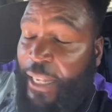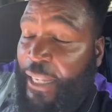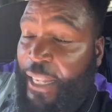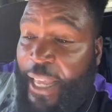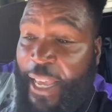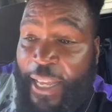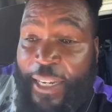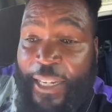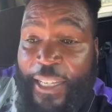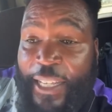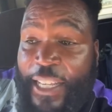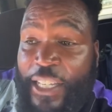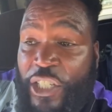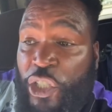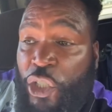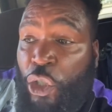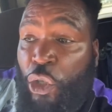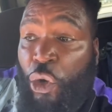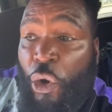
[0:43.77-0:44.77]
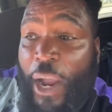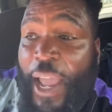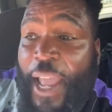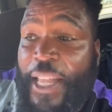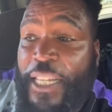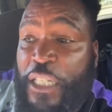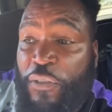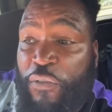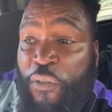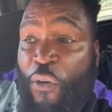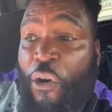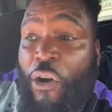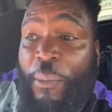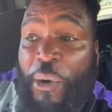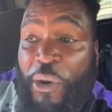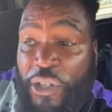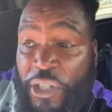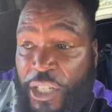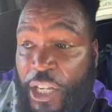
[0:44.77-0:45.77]
Atlanta is
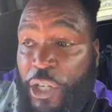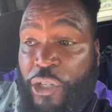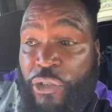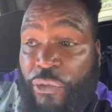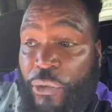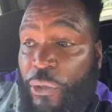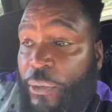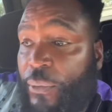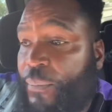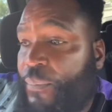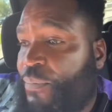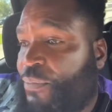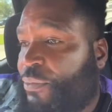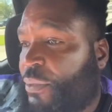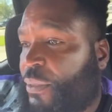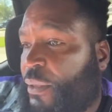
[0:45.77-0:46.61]
Transformer Central.